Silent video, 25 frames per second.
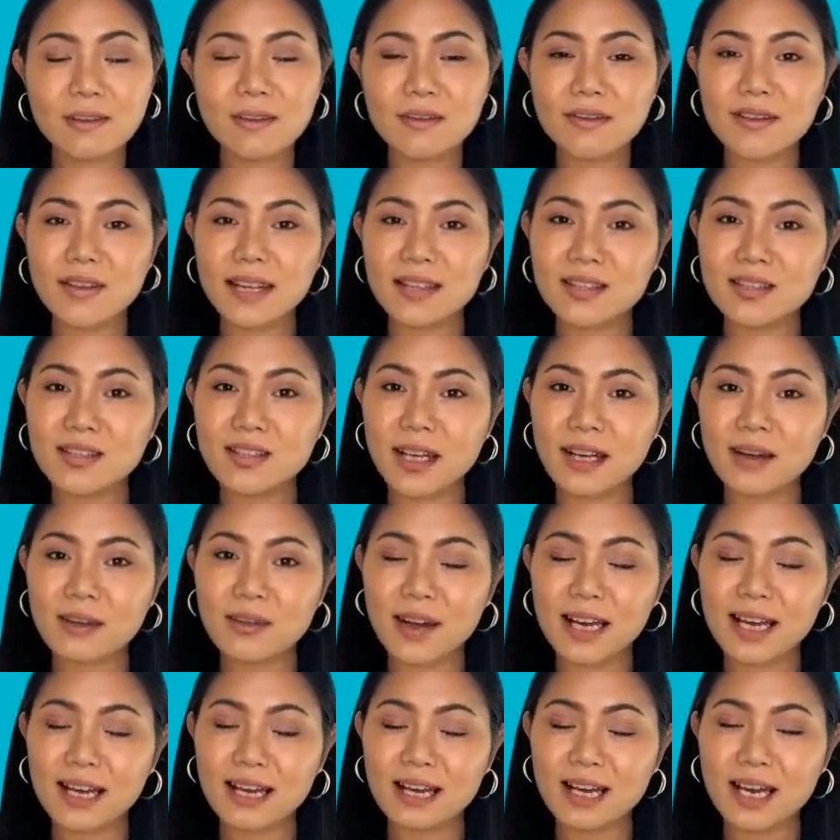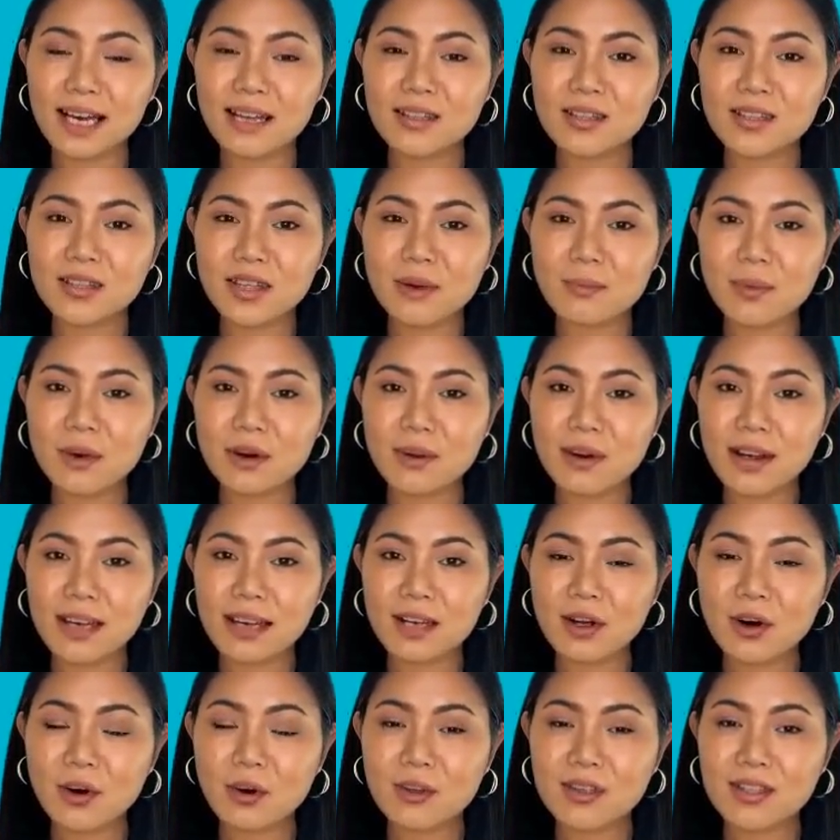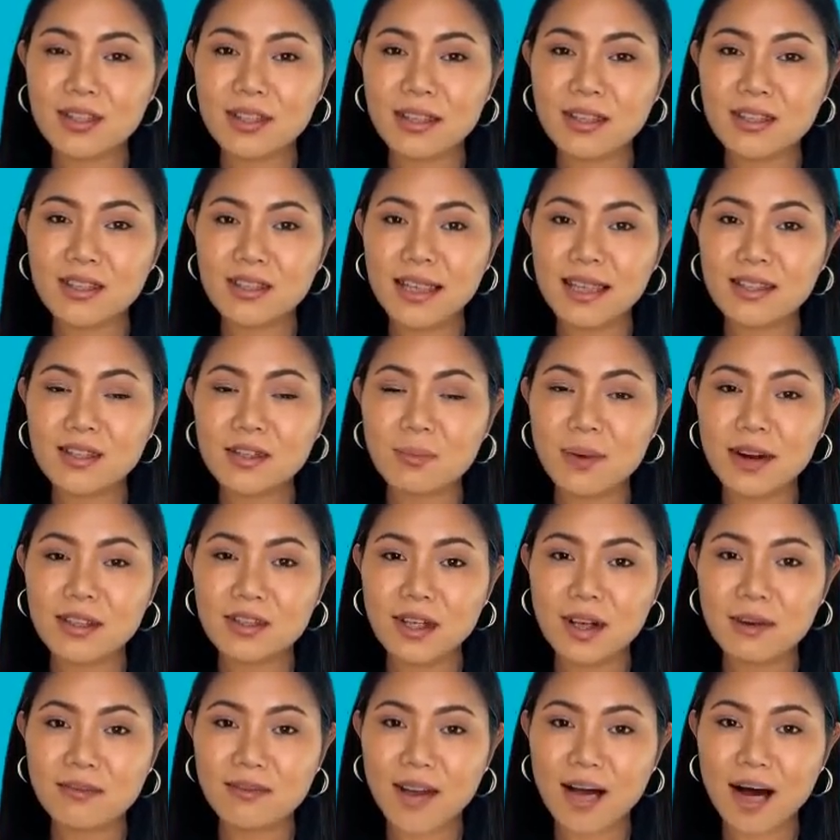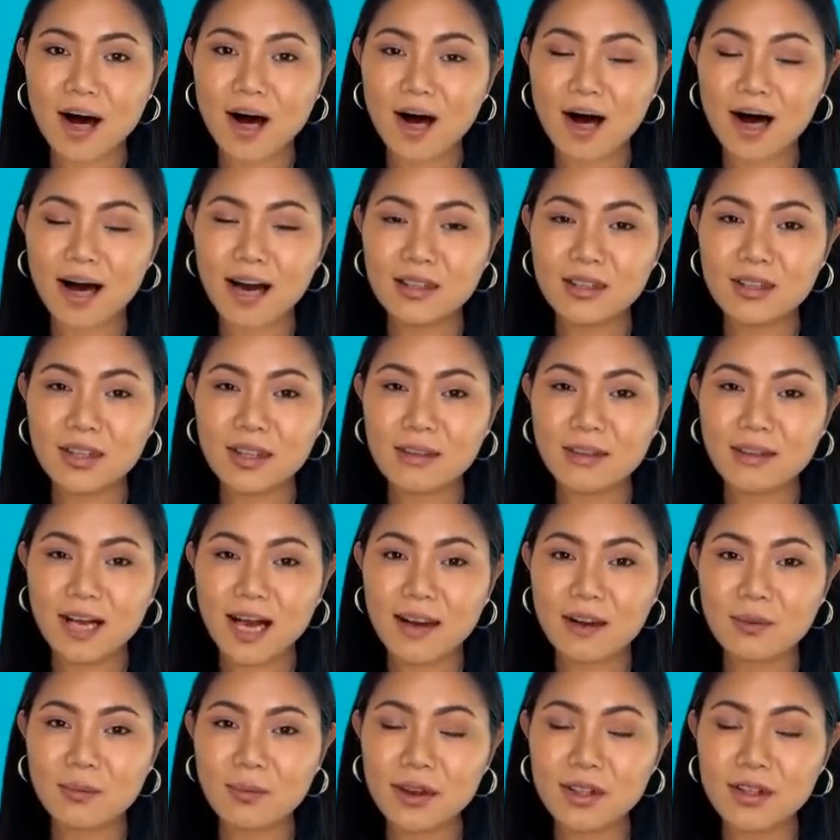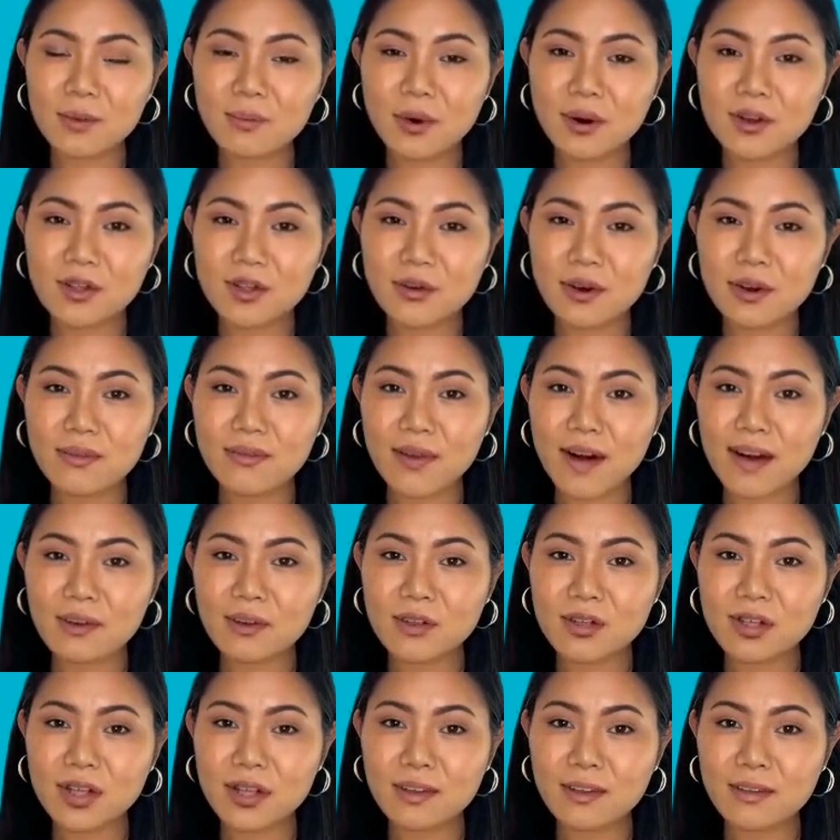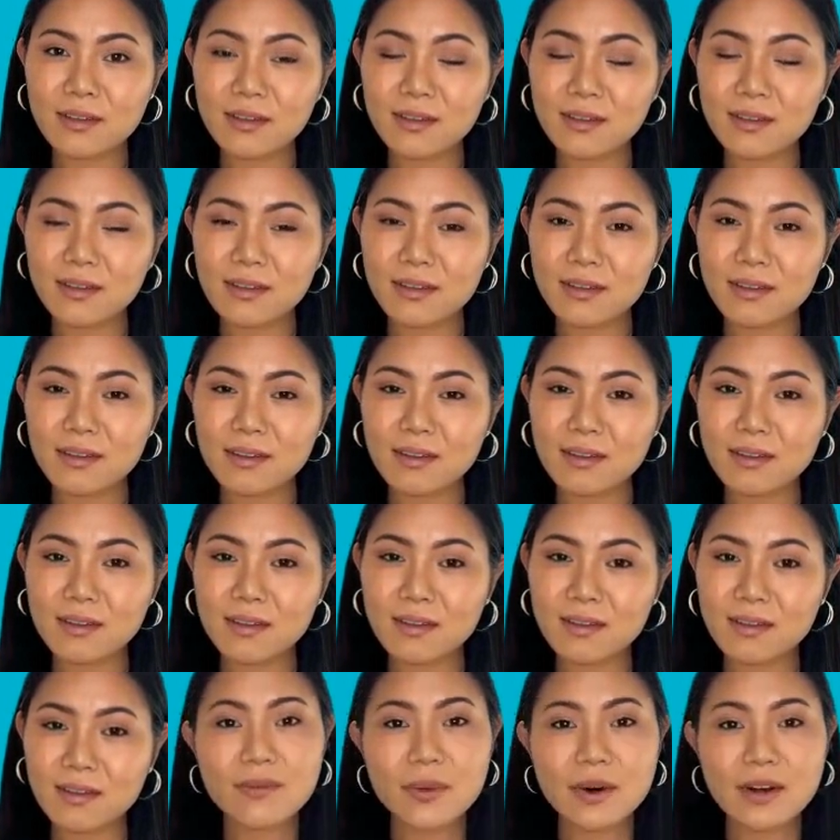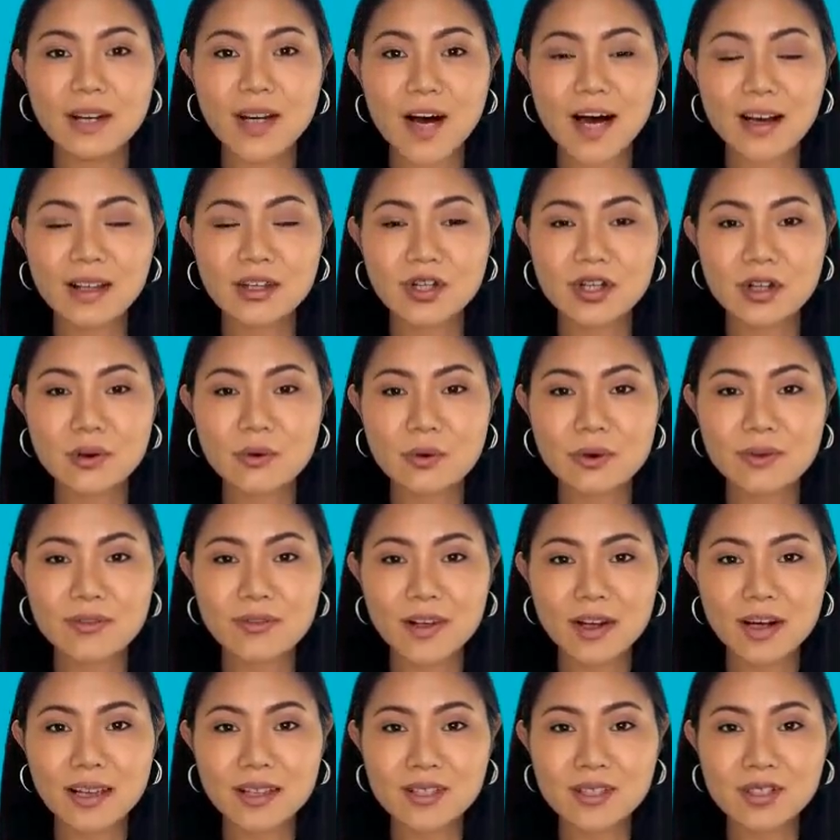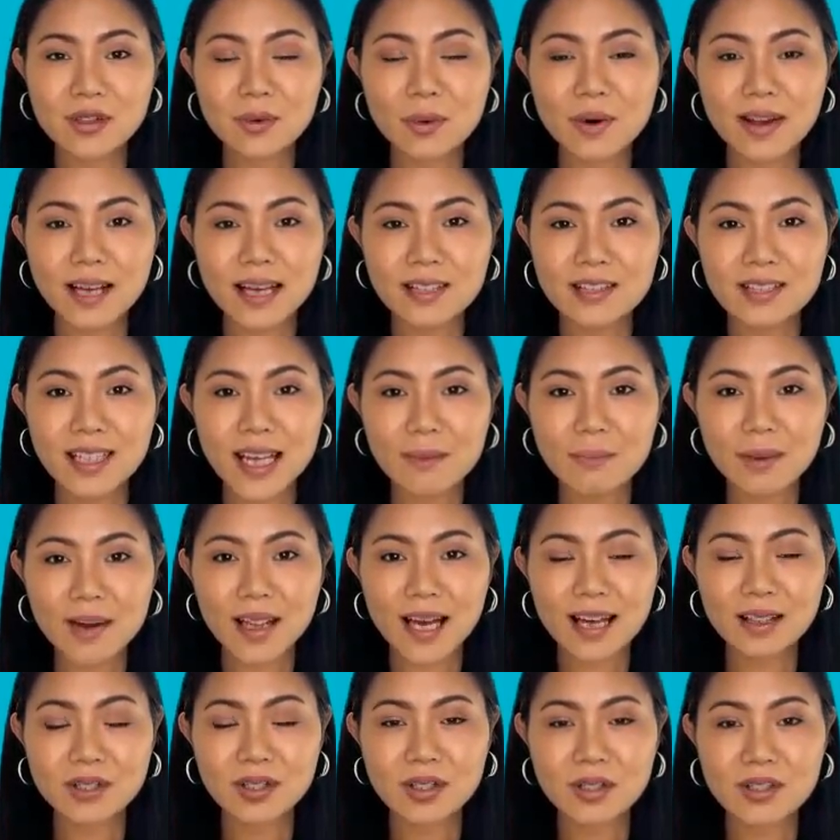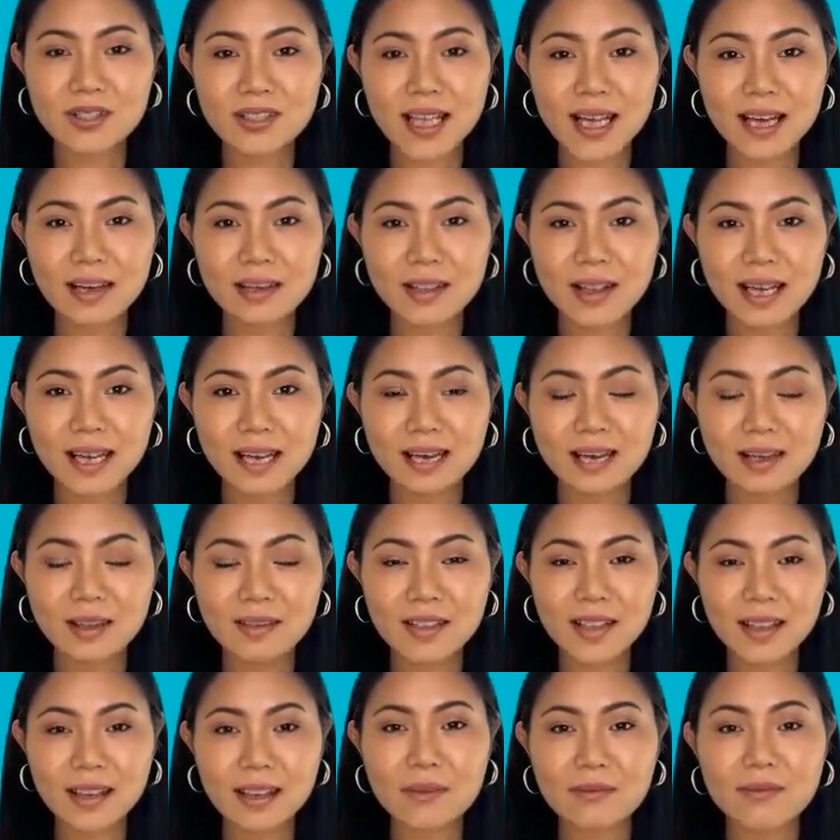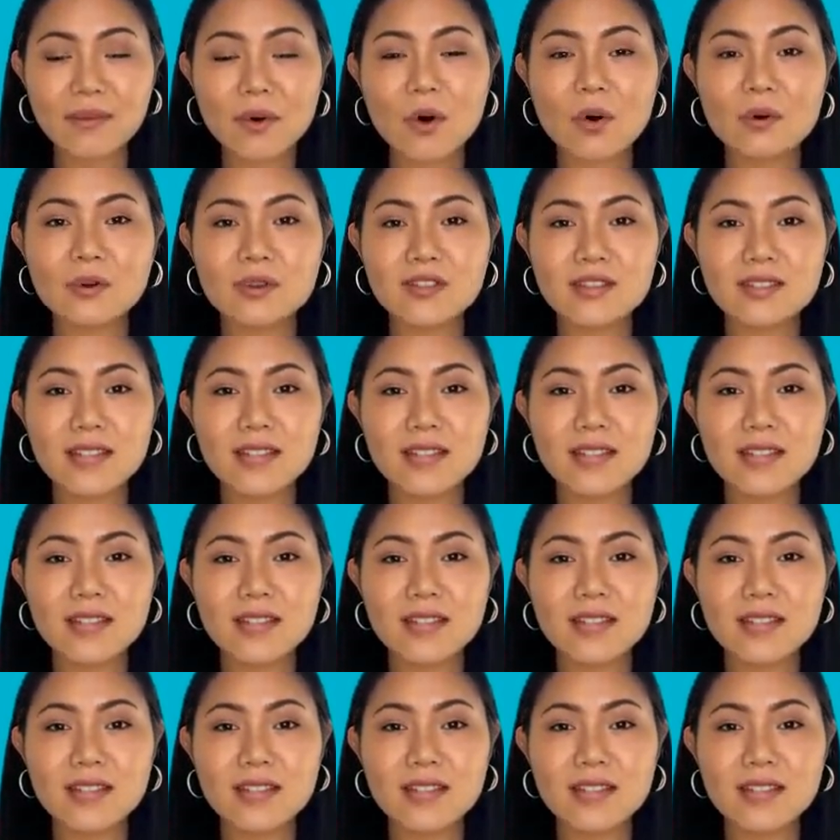This technique is typically used in assessment of the heart and respiratory function. Percussion refers to an examination technique that involves